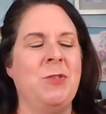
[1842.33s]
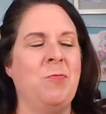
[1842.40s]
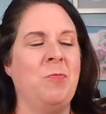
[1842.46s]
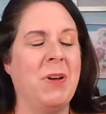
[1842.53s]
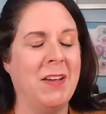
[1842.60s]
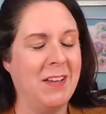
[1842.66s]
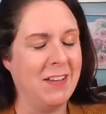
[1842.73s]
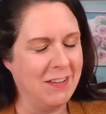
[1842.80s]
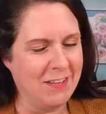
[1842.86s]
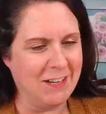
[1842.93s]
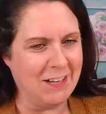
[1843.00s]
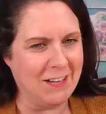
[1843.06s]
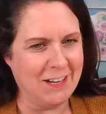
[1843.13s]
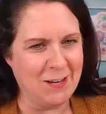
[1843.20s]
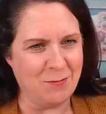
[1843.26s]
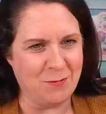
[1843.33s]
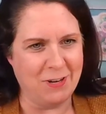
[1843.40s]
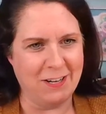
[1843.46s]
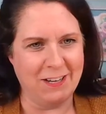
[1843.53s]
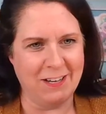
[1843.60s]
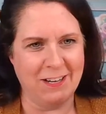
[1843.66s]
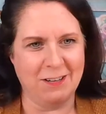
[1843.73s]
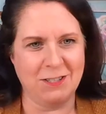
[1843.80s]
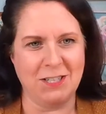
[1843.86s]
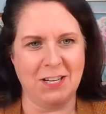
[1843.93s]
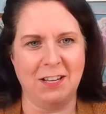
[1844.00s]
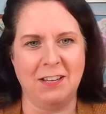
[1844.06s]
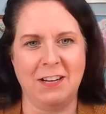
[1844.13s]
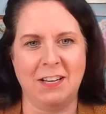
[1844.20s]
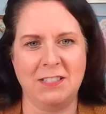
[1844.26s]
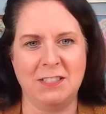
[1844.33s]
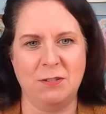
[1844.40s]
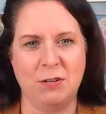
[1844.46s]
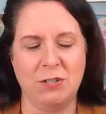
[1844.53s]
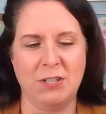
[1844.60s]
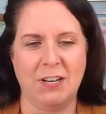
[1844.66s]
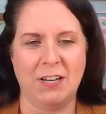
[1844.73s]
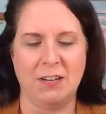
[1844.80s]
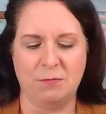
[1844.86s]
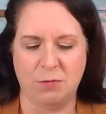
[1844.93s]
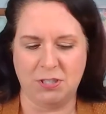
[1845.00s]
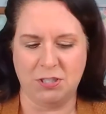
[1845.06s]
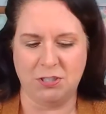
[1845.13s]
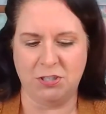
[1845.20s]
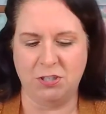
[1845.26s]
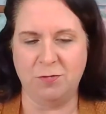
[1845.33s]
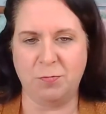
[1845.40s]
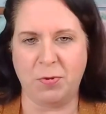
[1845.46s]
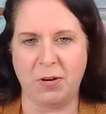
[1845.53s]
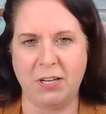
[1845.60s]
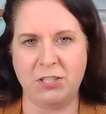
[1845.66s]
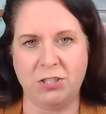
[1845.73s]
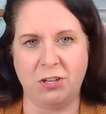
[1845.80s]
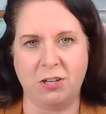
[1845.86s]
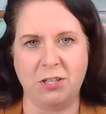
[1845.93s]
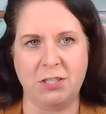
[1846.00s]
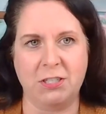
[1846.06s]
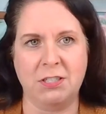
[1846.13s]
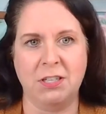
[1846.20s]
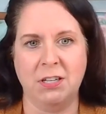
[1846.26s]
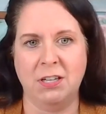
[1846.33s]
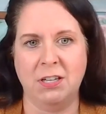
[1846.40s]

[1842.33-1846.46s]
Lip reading: But then I kept reading here, Shayla, and I see what you're saying, which is you've pressed charges.